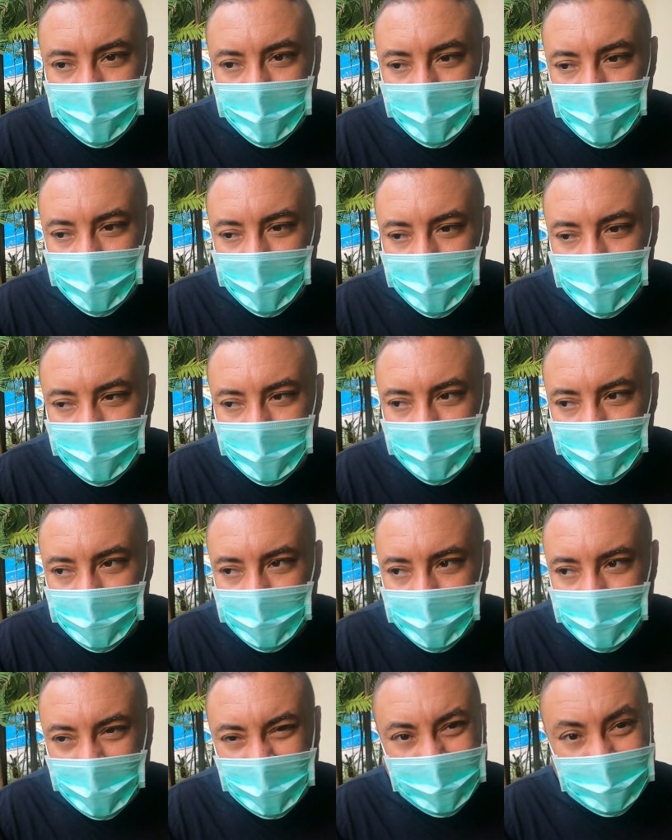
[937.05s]

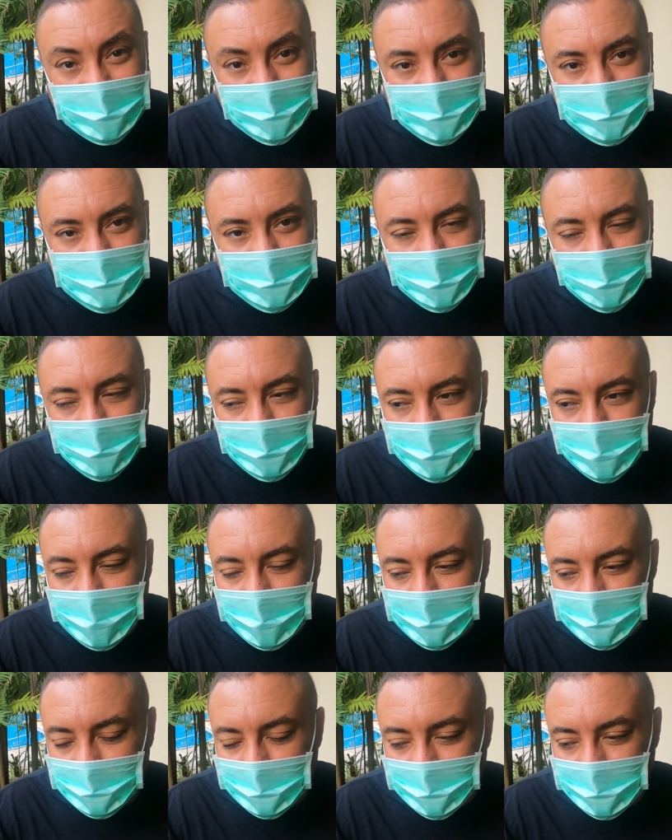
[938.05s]
at least
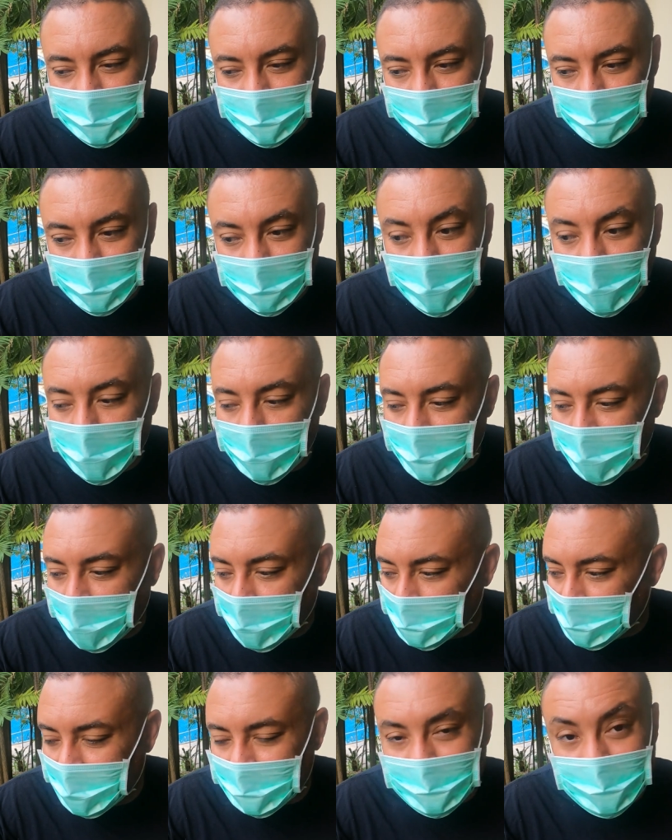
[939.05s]
that we know
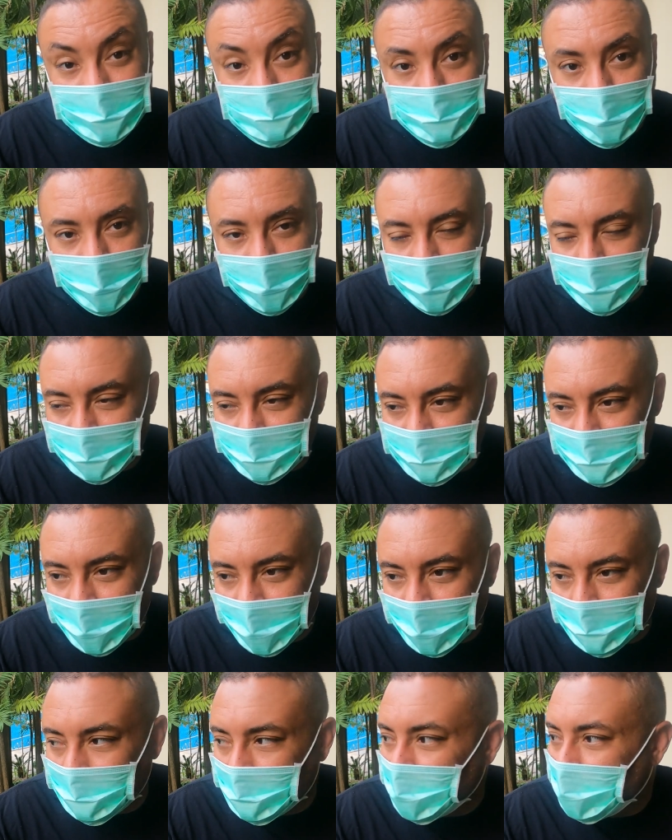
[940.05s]
about at this point in
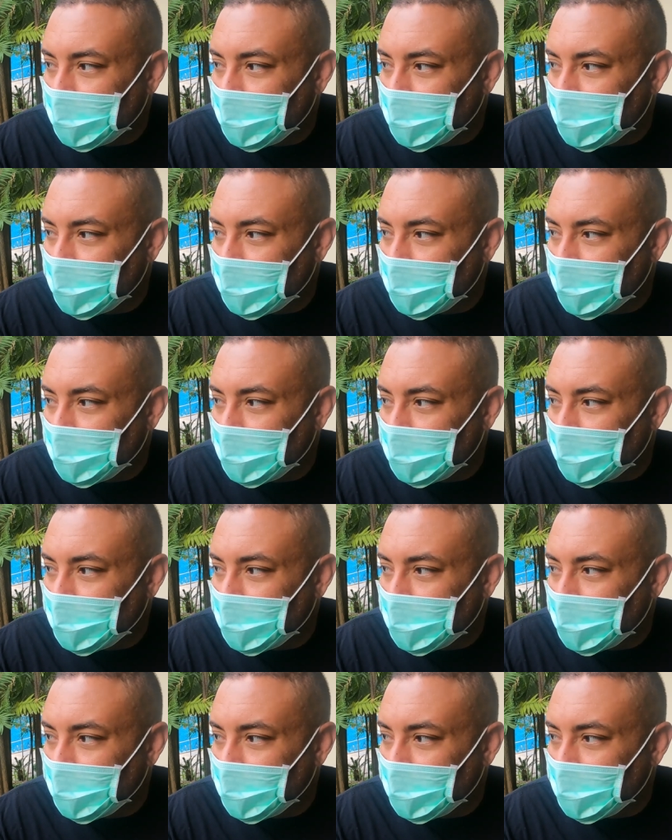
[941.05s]
time.